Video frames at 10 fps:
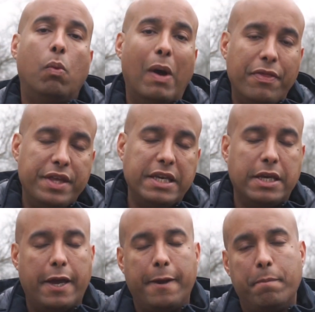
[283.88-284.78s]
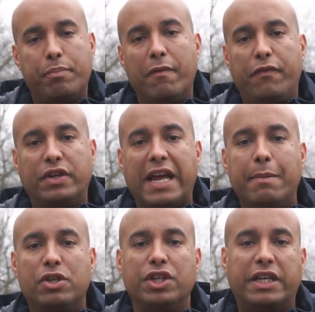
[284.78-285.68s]
when the Brentford
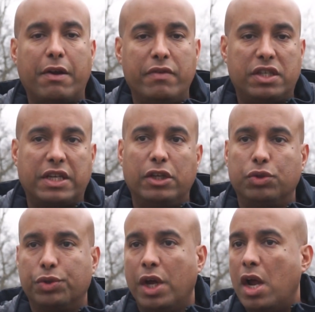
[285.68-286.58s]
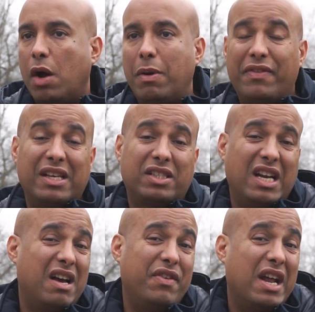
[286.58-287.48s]
game is going to get rescheduled, and whether that's
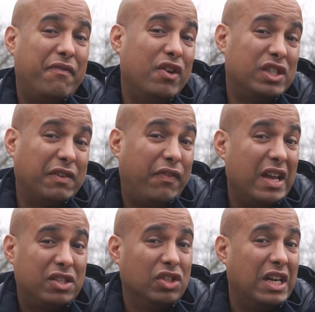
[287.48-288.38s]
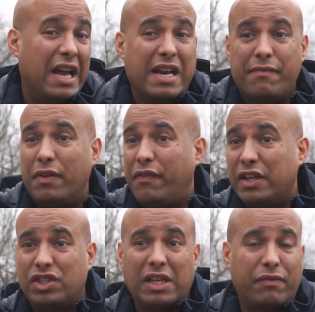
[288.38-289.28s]
going to have an adverse effect on United if the
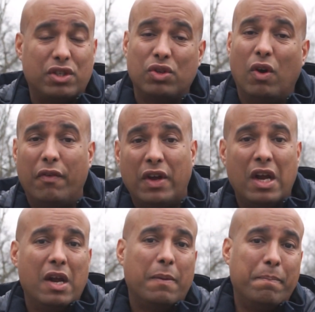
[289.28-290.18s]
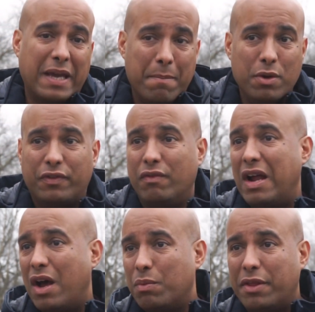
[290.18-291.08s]
fixtures have to sort of get moved
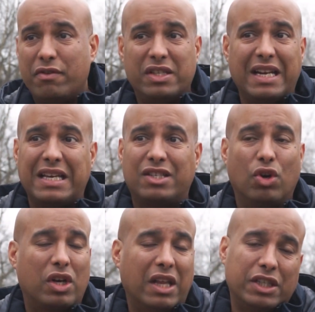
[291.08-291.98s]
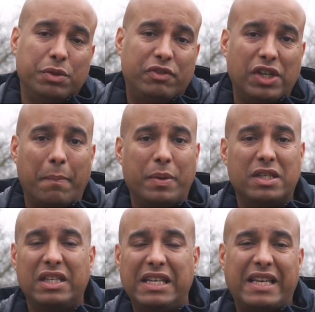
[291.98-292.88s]
around, whether there's any sort of clash of
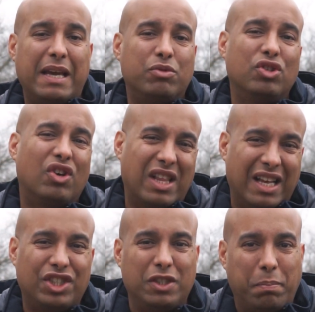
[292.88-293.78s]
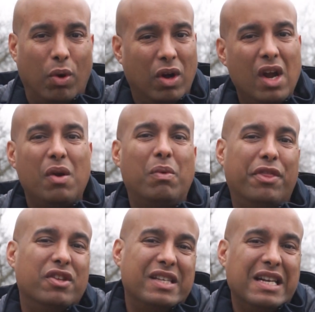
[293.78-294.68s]
Champions League games, or not clashes, but whether
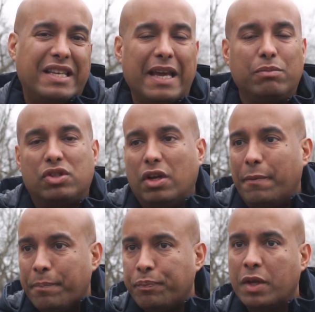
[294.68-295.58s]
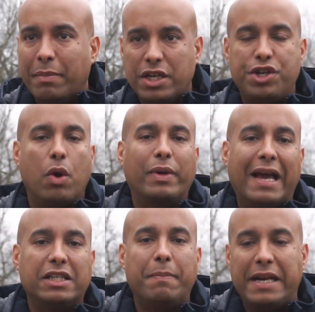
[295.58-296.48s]
there's any games that, I mean, you don't
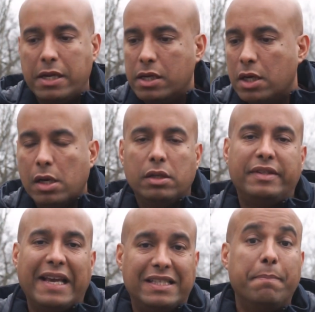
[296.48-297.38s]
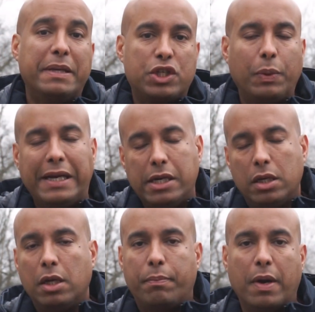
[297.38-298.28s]
get as many days in between
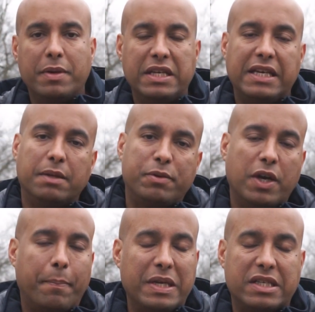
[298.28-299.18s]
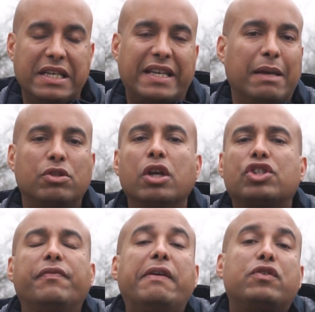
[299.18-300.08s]
Premier League and Champions League games.
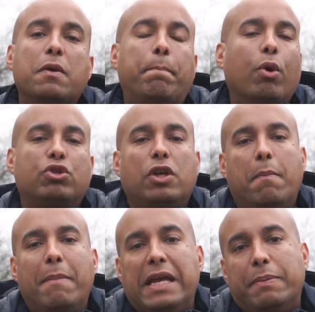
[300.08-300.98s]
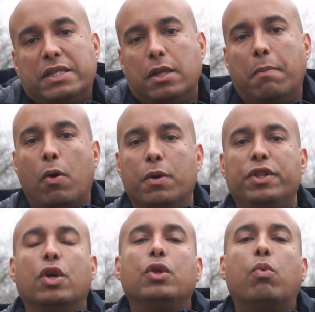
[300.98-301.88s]
Lots of ifs and buts and maybes at the moment.
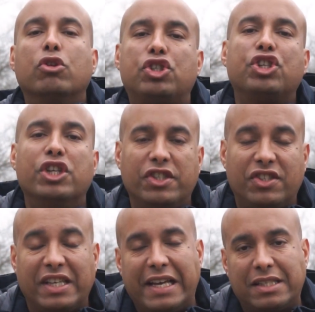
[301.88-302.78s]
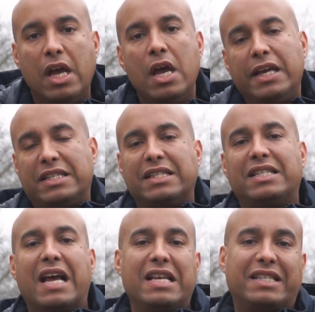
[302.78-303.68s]
The only one certainty is that
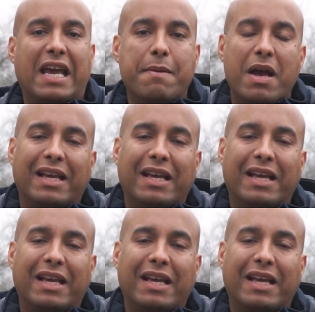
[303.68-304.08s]
tonight's game